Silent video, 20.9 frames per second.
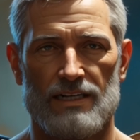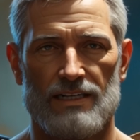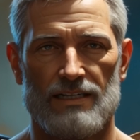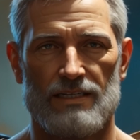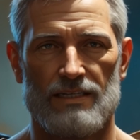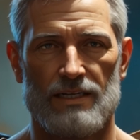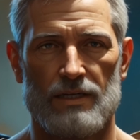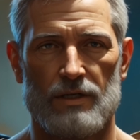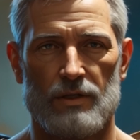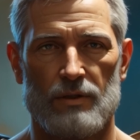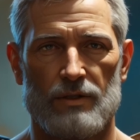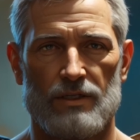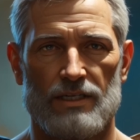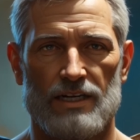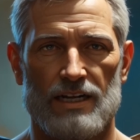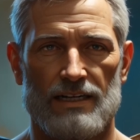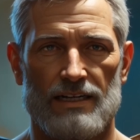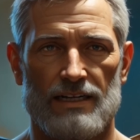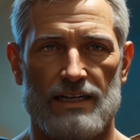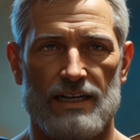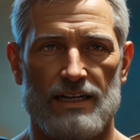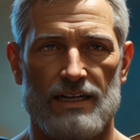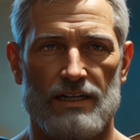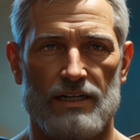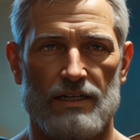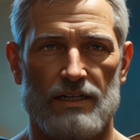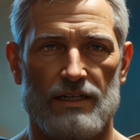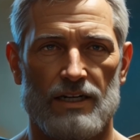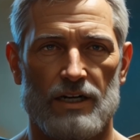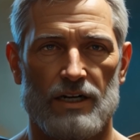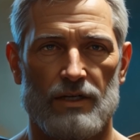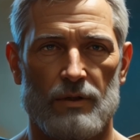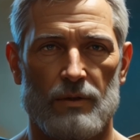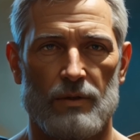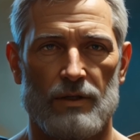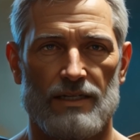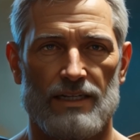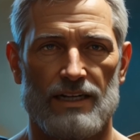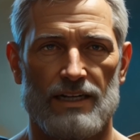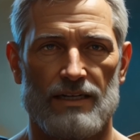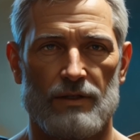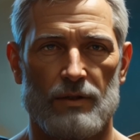They used isolation not to
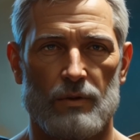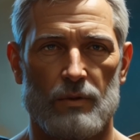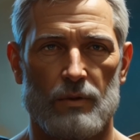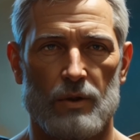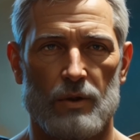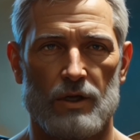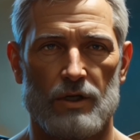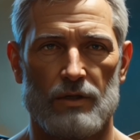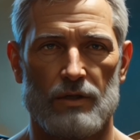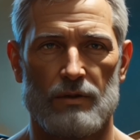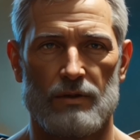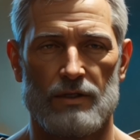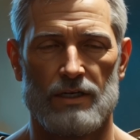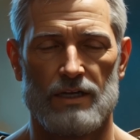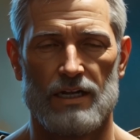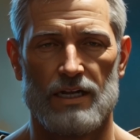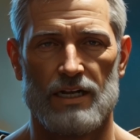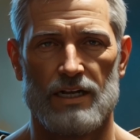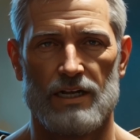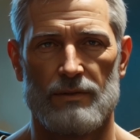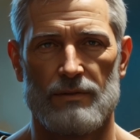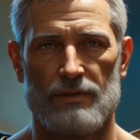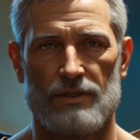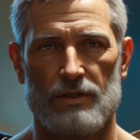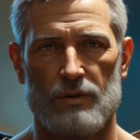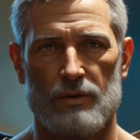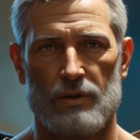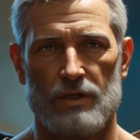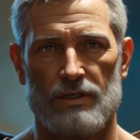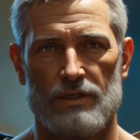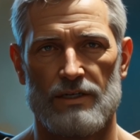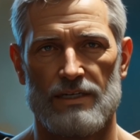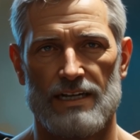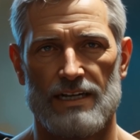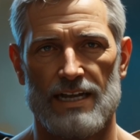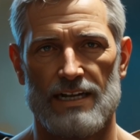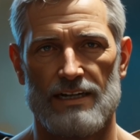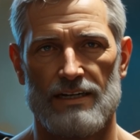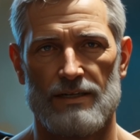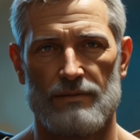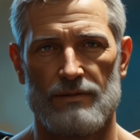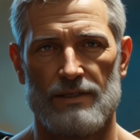escape the world, but to
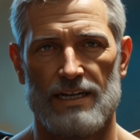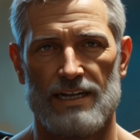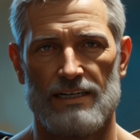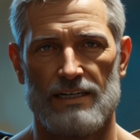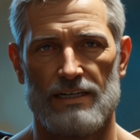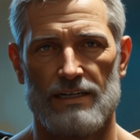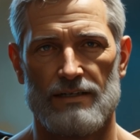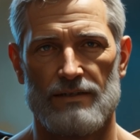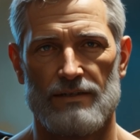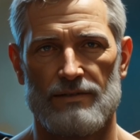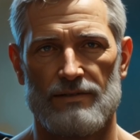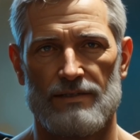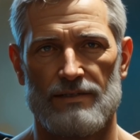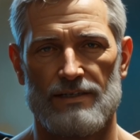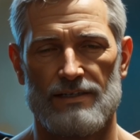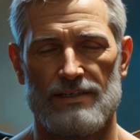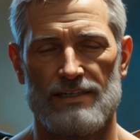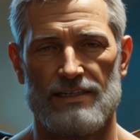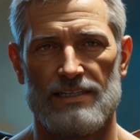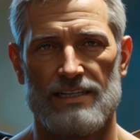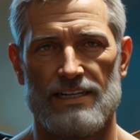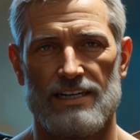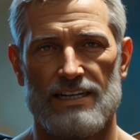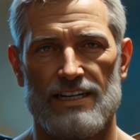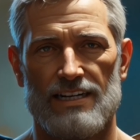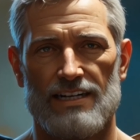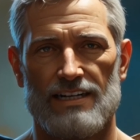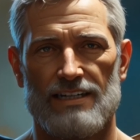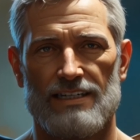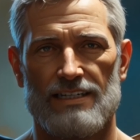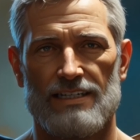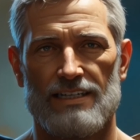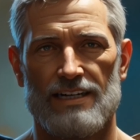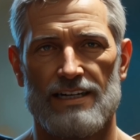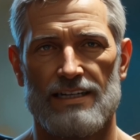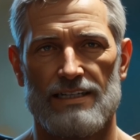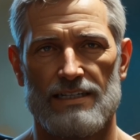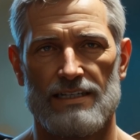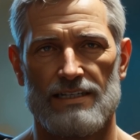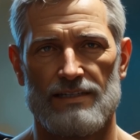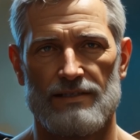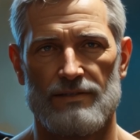understand it better. The key is
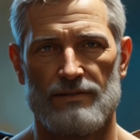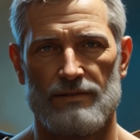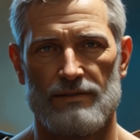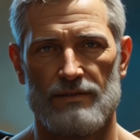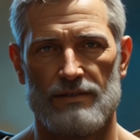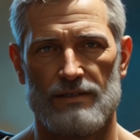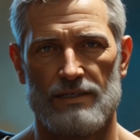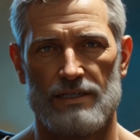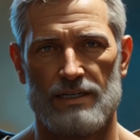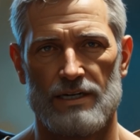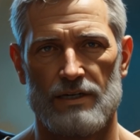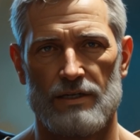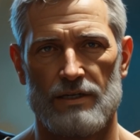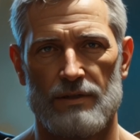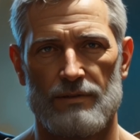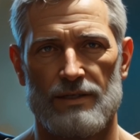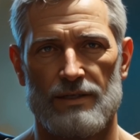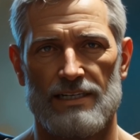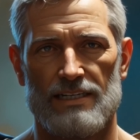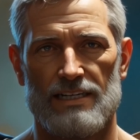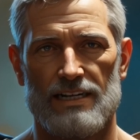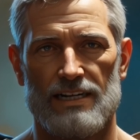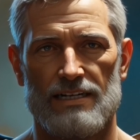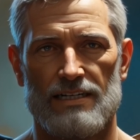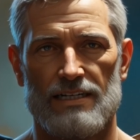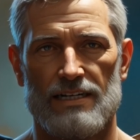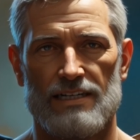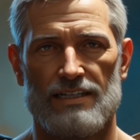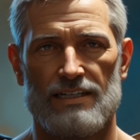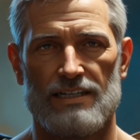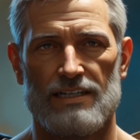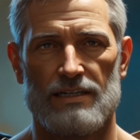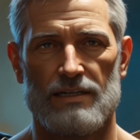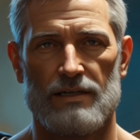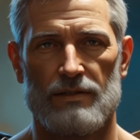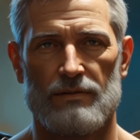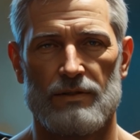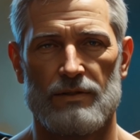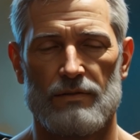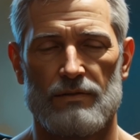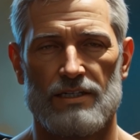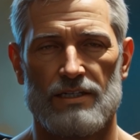this: don't mistake distance
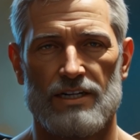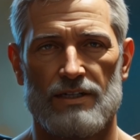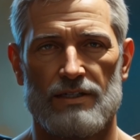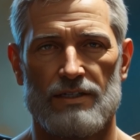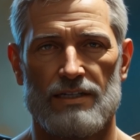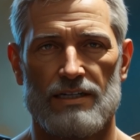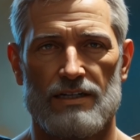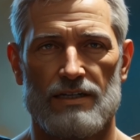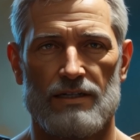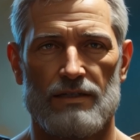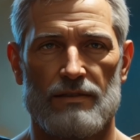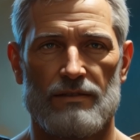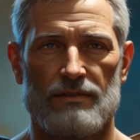for failure.